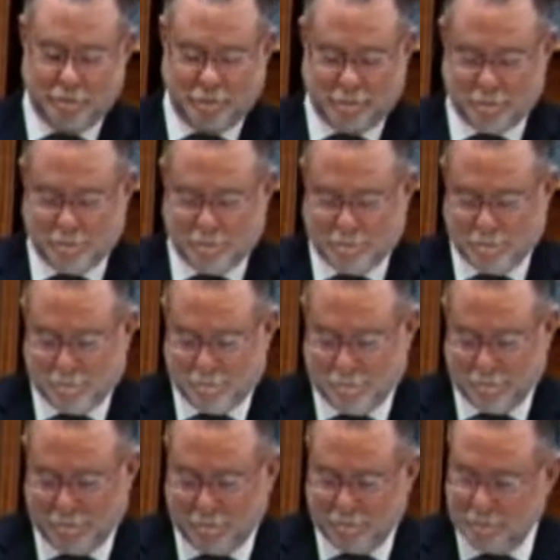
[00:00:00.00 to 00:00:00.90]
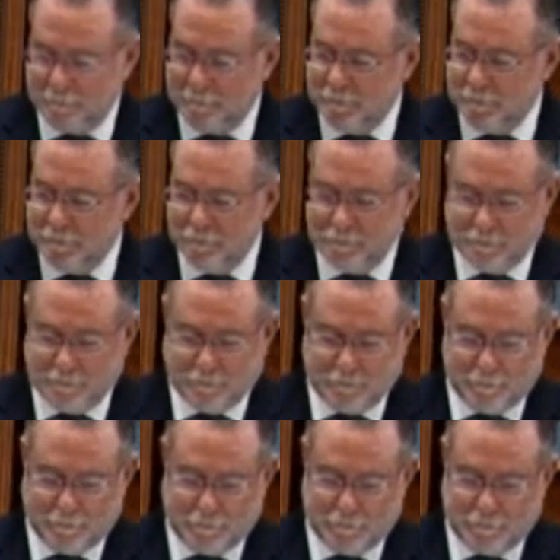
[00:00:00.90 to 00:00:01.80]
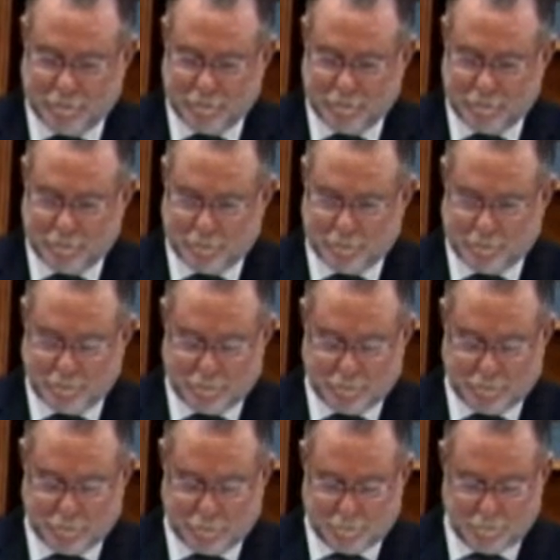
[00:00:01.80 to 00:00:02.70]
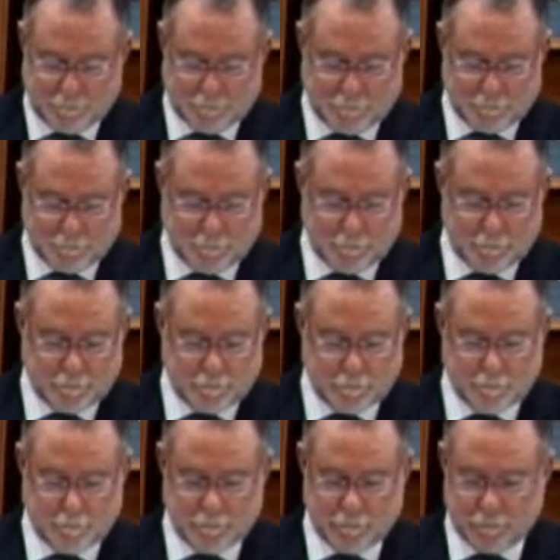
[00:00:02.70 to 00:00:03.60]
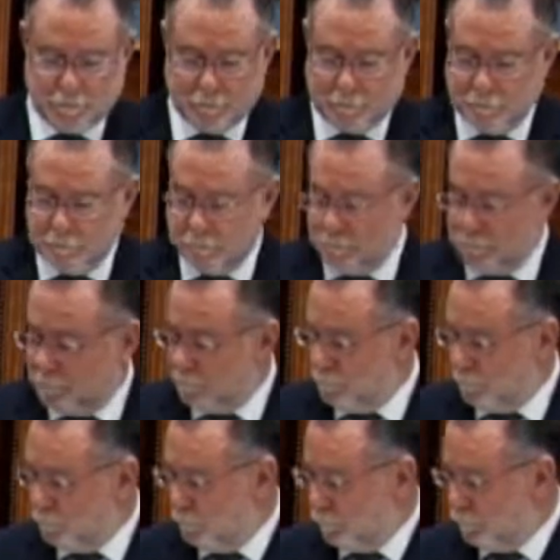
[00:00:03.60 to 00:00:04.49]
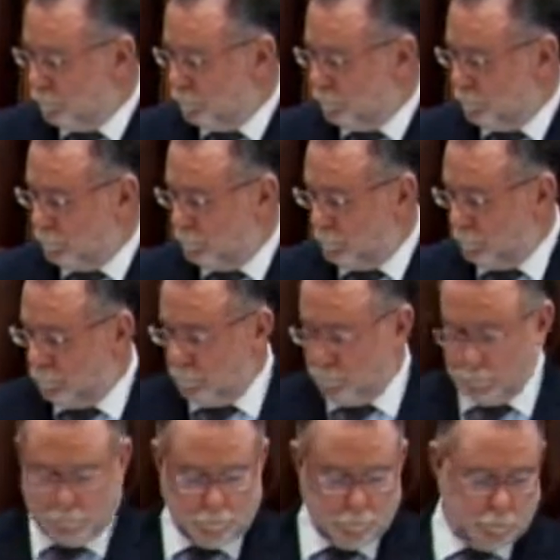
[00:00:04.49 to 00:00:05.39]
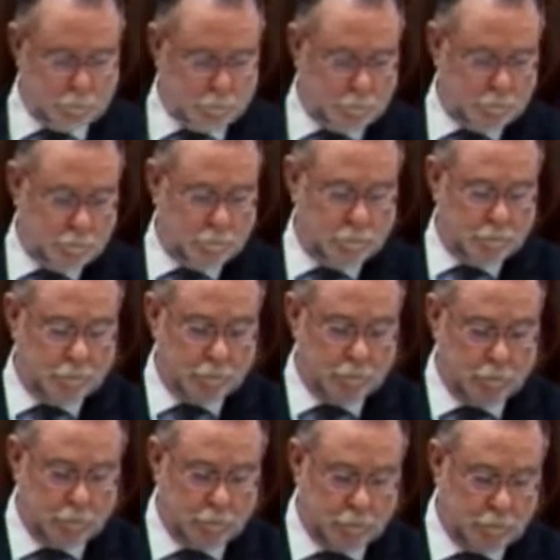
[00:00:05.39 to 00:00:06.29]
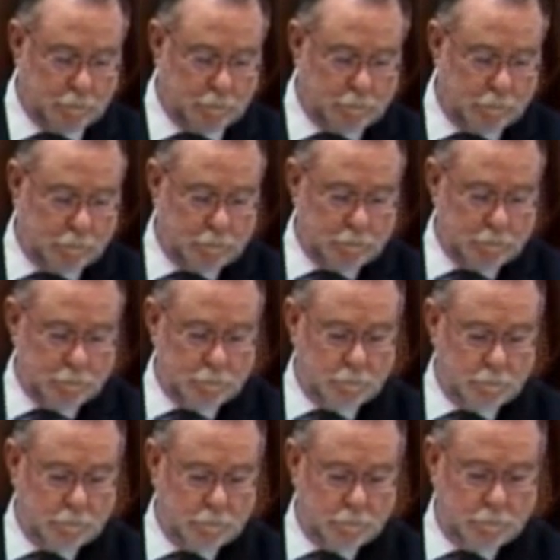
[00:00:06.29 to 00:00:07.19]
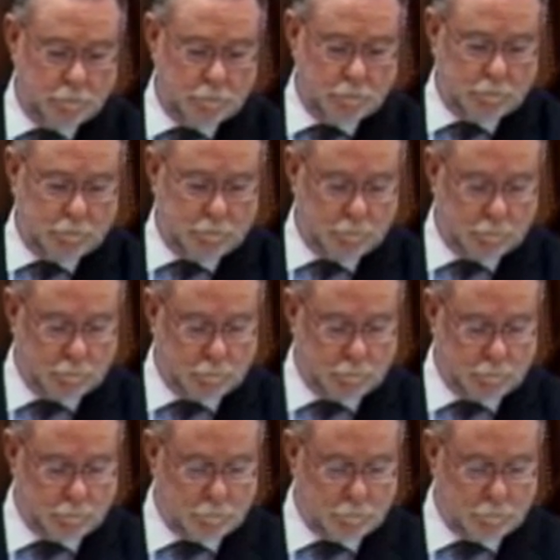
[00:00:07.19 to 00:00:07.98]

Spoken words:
[no speech]